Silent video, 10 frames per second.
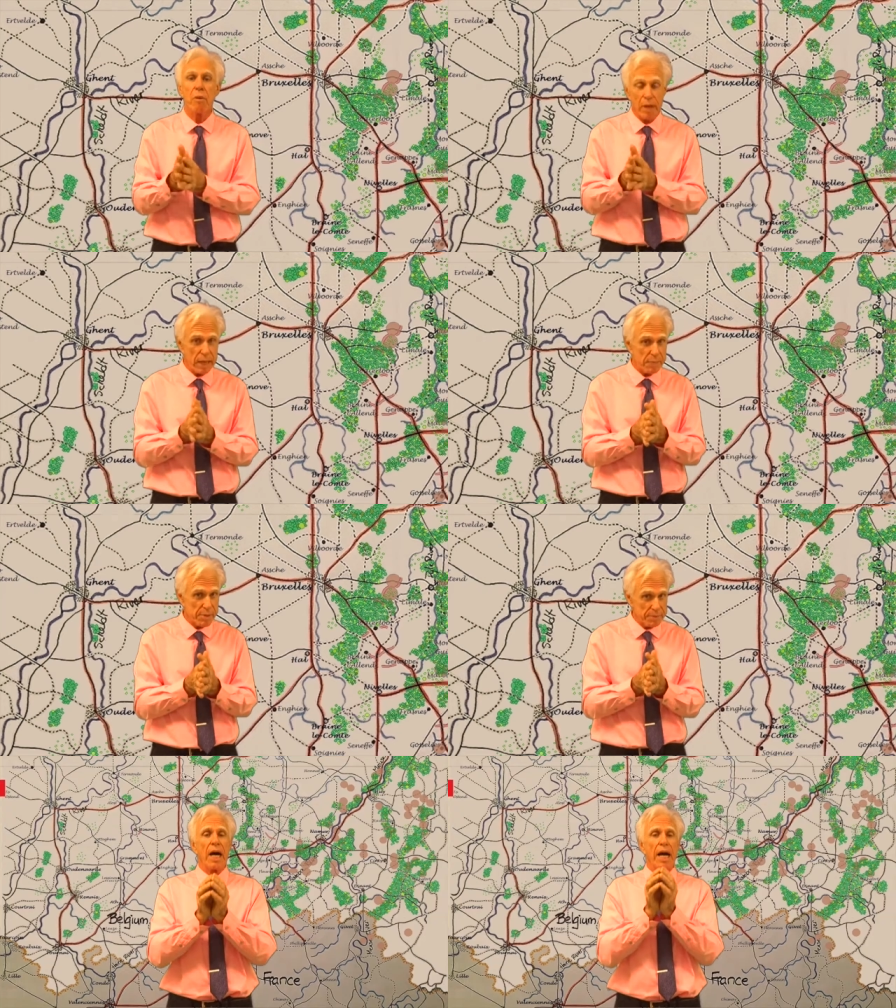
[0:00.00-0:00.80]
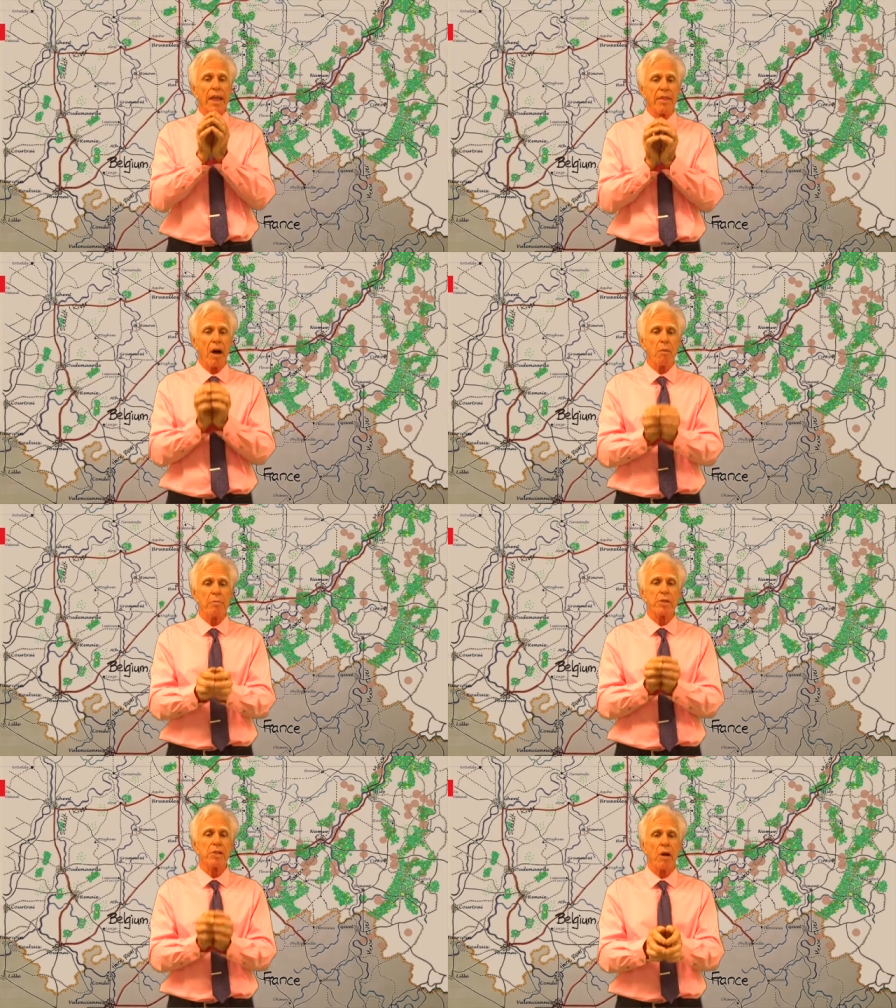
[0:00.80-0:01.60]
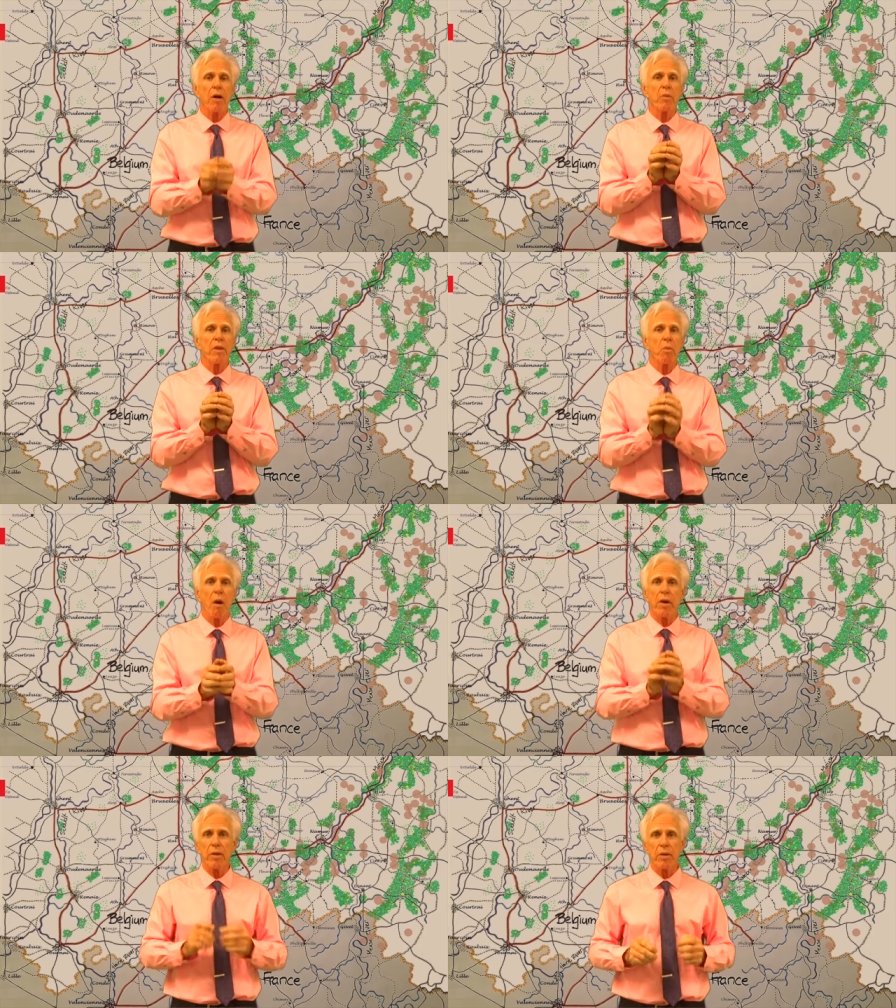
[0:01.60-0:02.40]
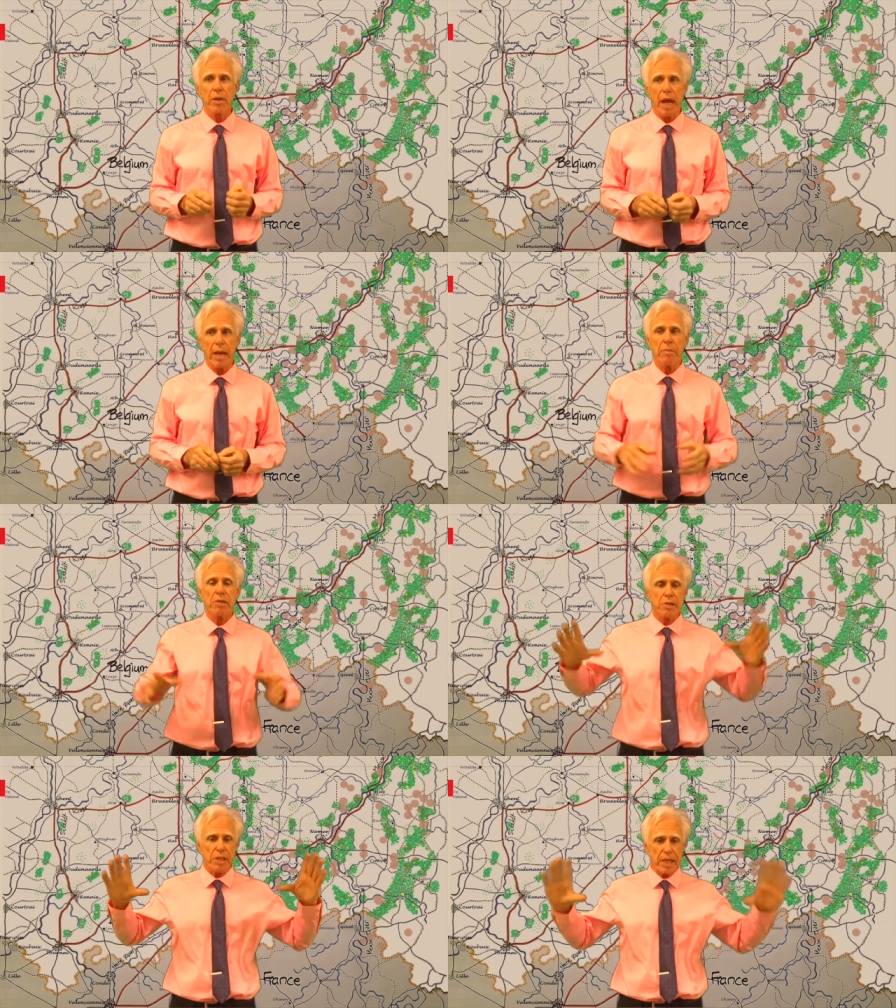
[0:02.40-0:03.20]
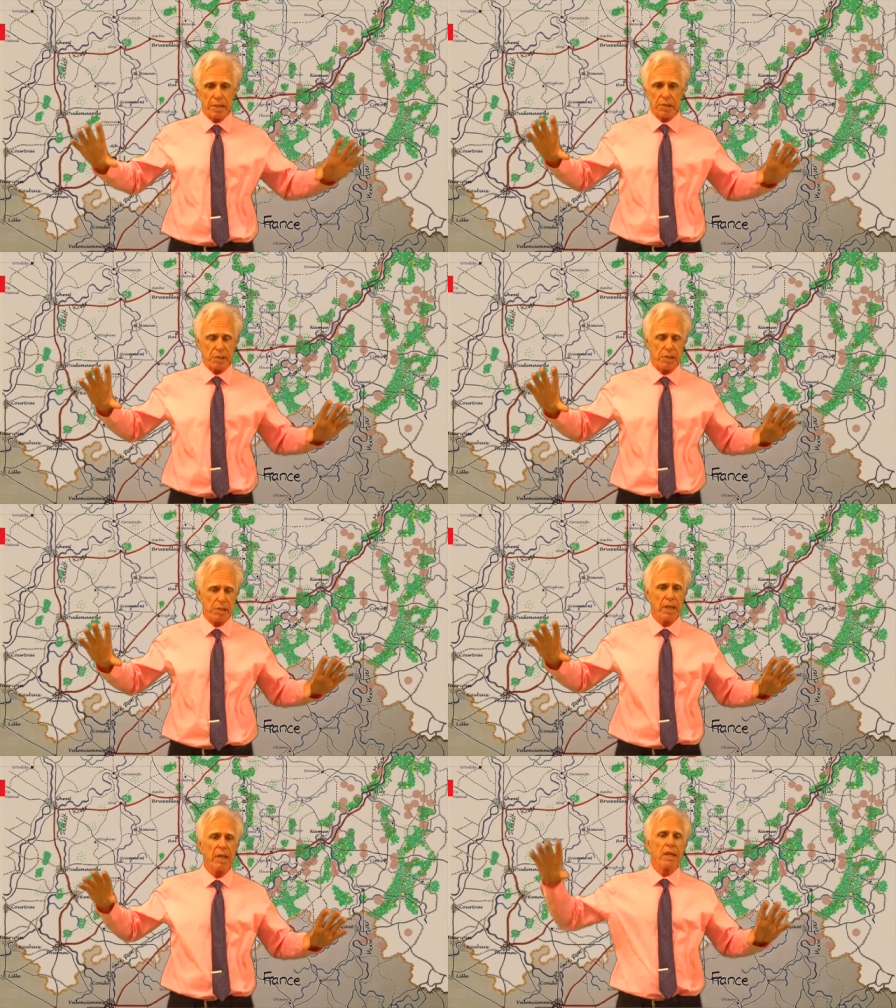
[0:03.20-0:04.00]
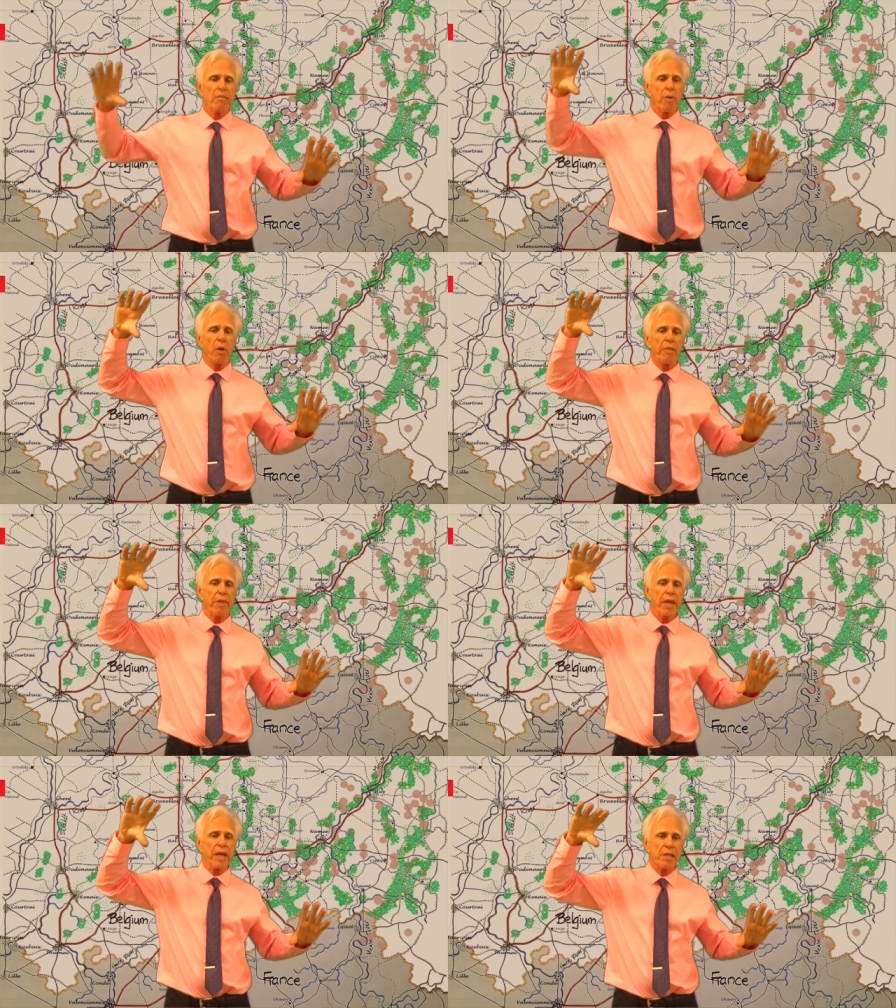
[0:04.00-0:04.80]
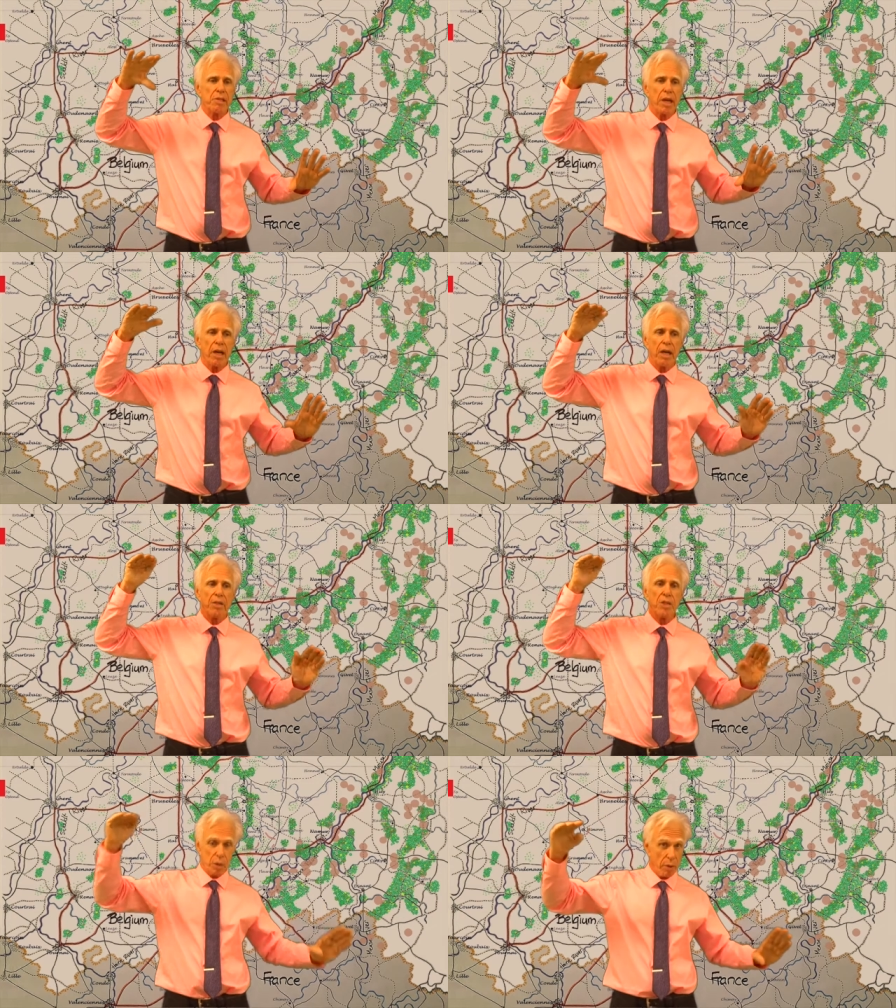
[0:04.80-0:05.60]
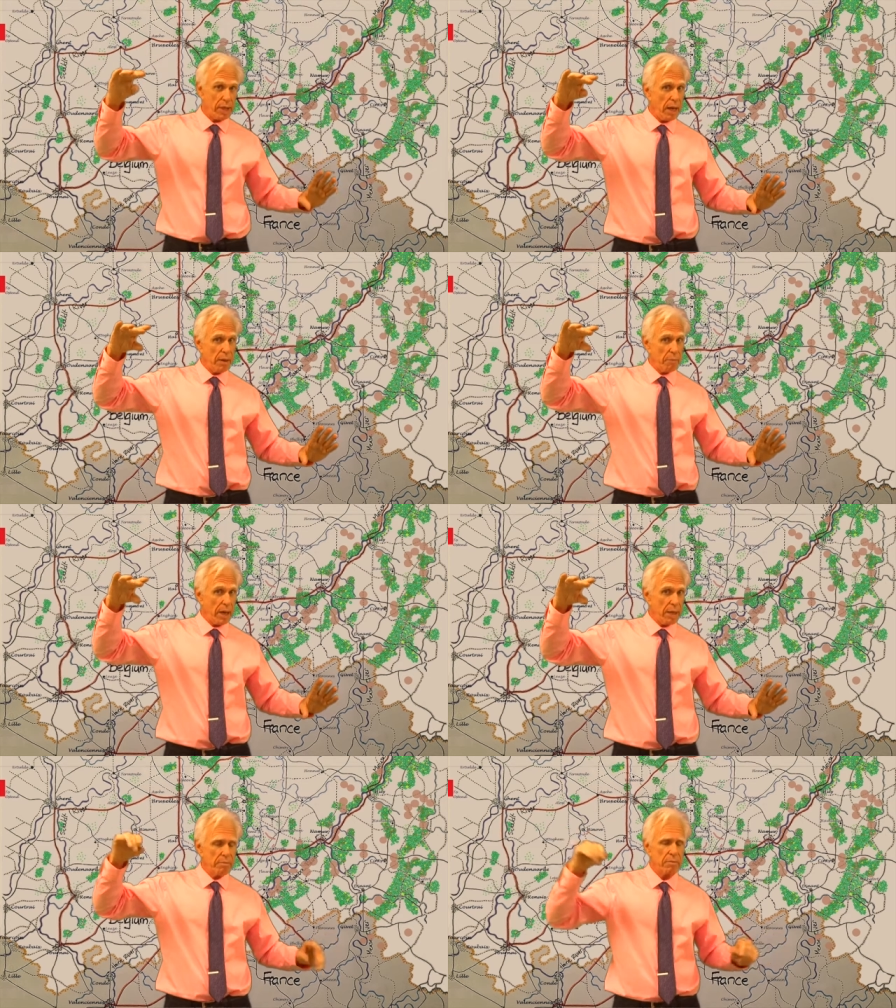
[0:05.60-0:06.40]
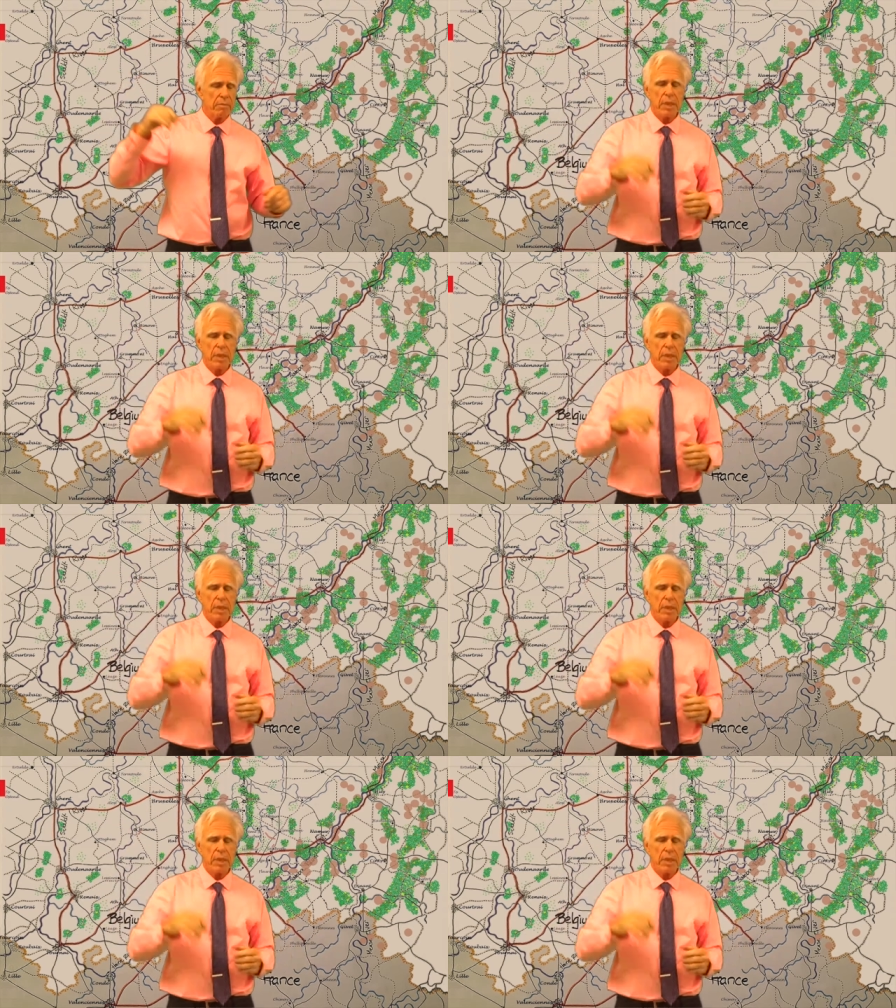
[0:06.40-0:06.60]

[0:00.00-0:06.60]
War games. I thought we would start with a Waterloo game, since, for one thing, it's a short campaign.